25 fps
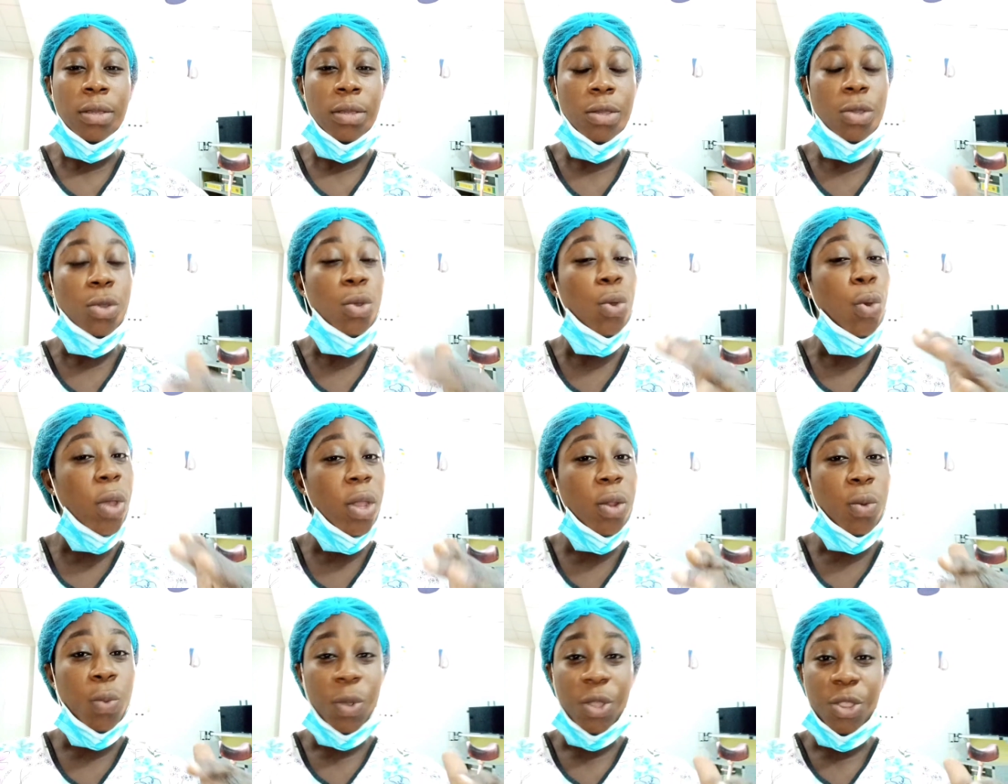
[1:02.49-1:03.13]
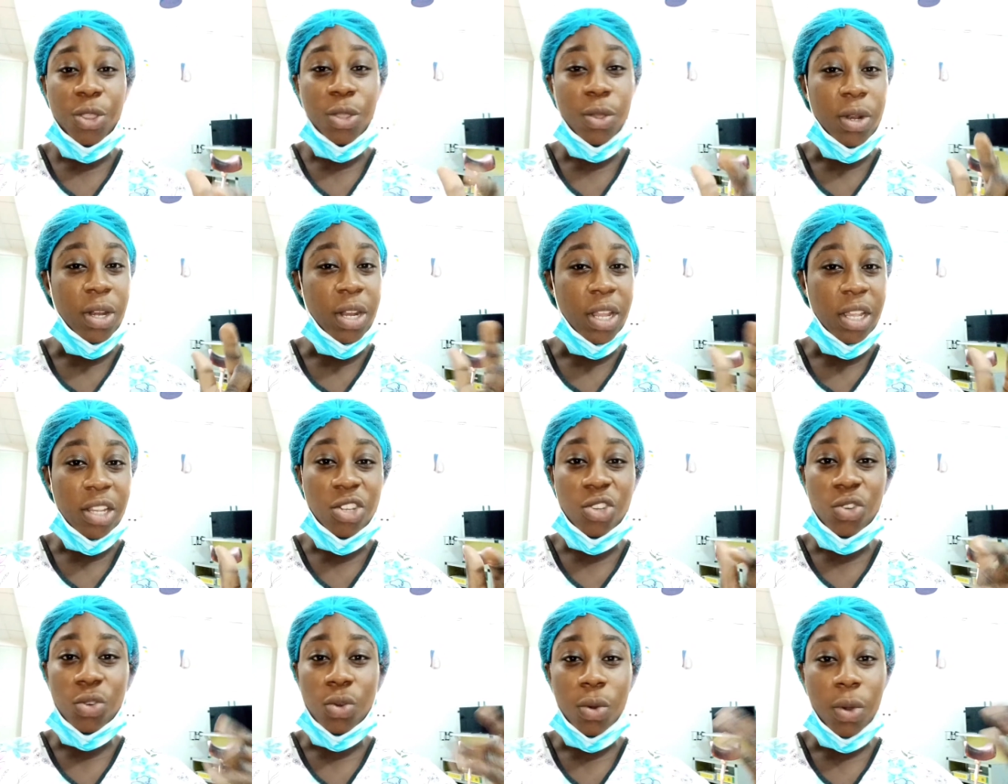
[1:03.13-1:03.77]
you go in with your
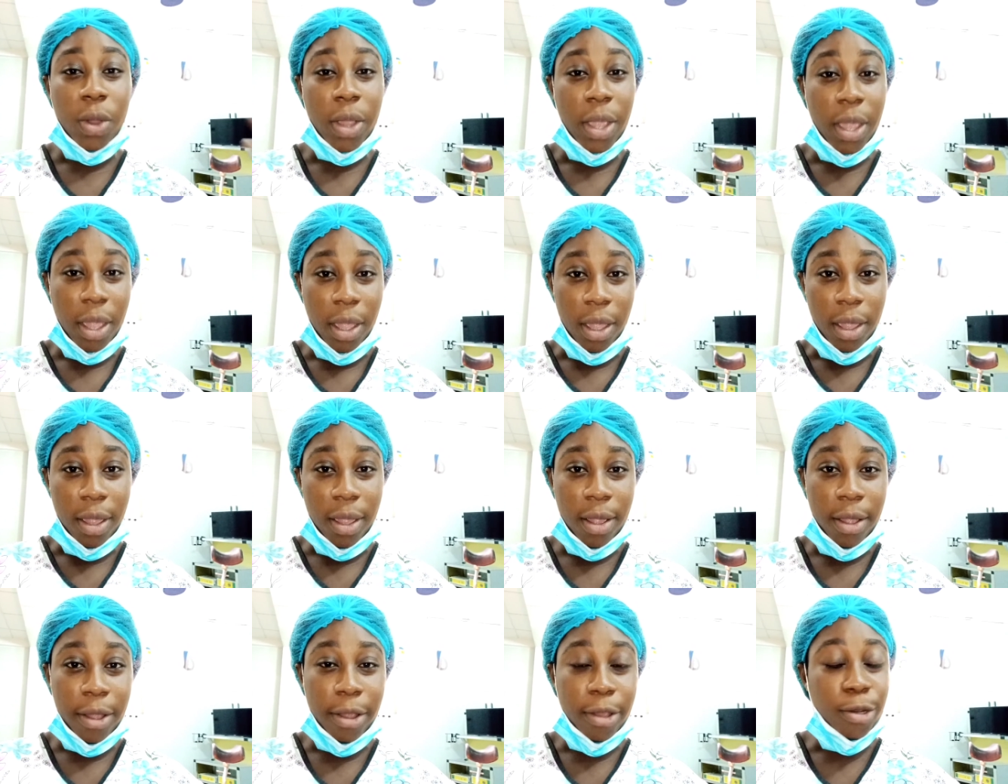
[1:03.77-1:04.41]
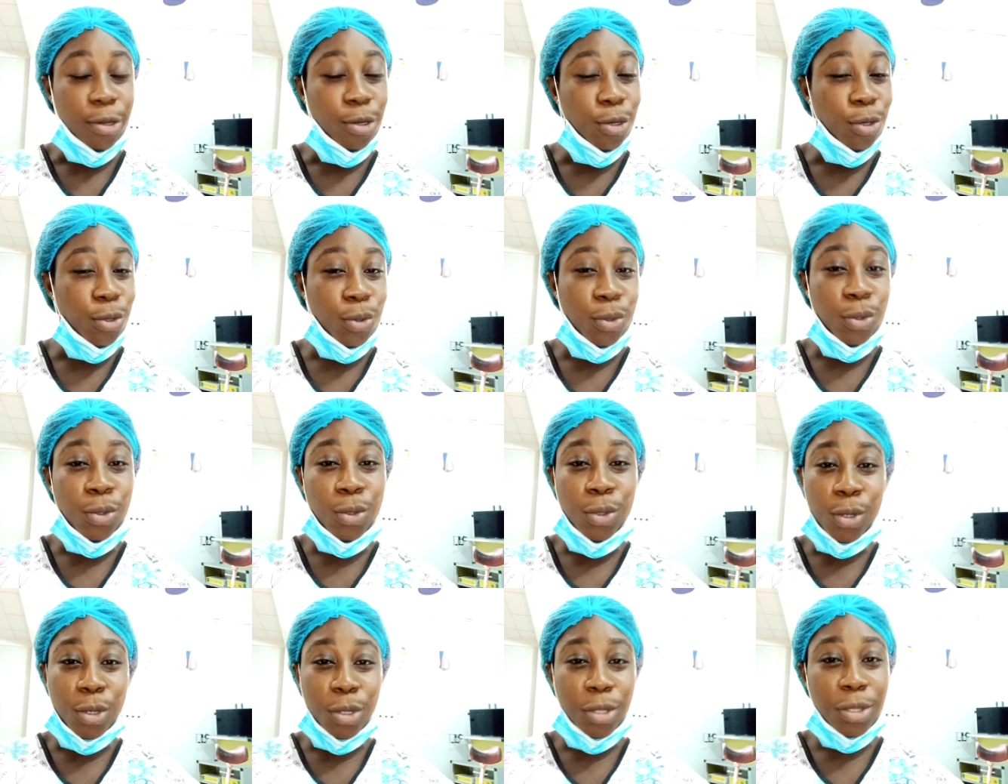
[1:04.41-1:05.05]
natural hair. Do
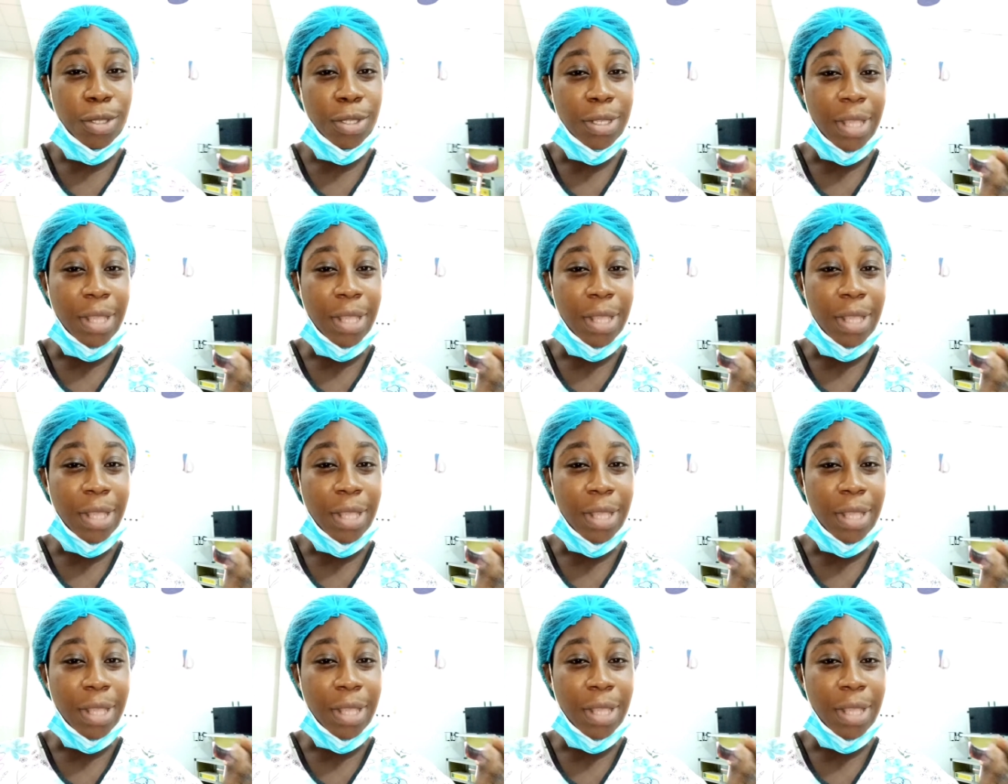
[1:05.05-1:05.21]
not